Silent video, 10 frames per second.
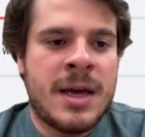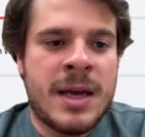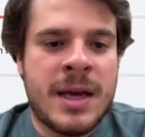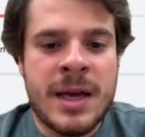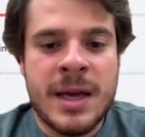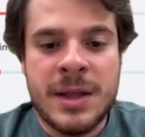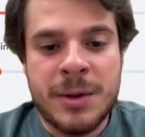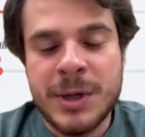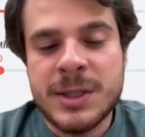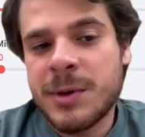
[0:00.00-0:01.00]

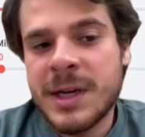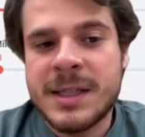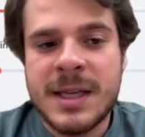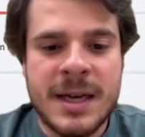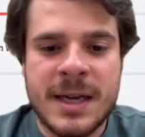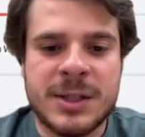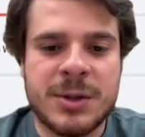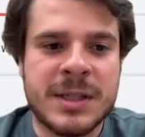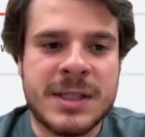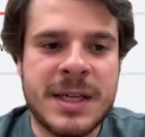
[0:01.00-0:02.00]
The risk rate, as
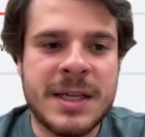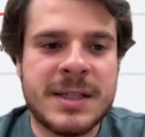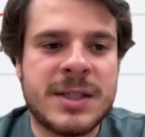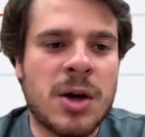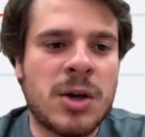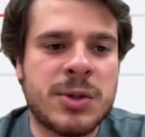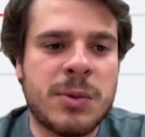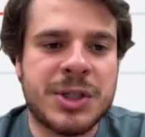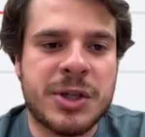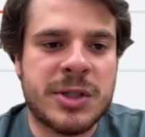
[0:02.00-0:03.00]
you can see, it's
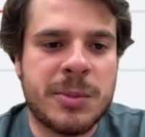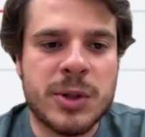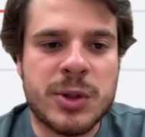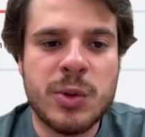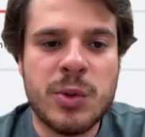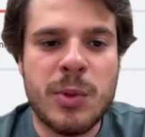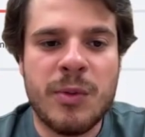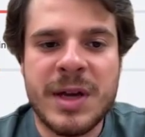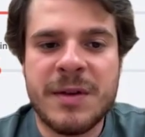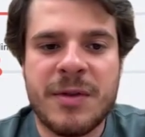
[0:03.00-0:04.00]
also adjustable too.
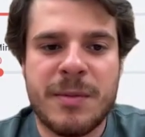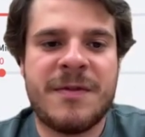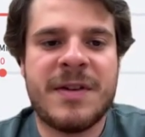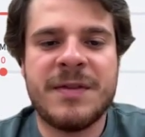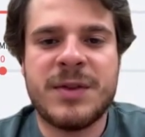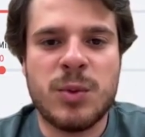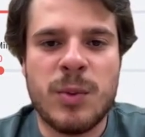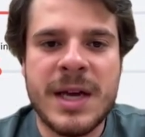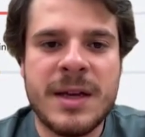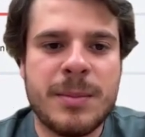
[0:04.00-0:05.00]
Moving it from 5
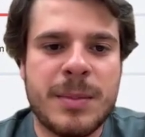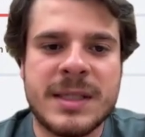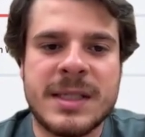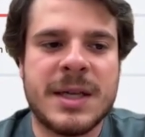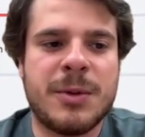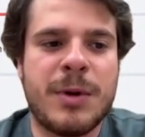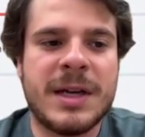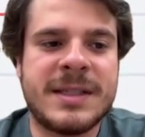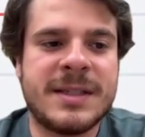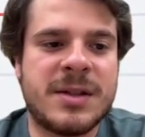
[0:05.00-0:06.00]
to 8 basically
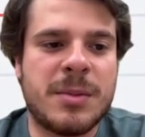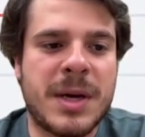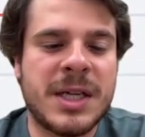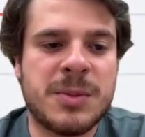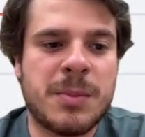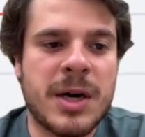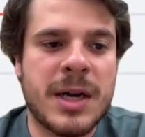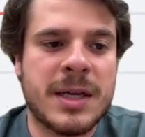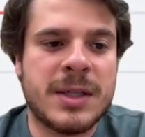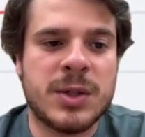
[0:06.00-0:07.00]
raises the
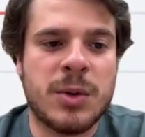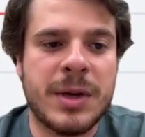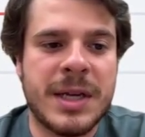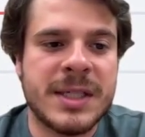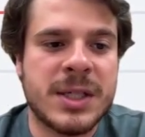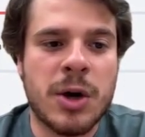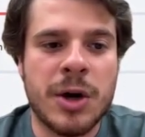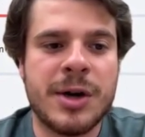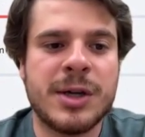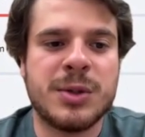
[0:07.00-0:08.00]
benchmark, so it is harder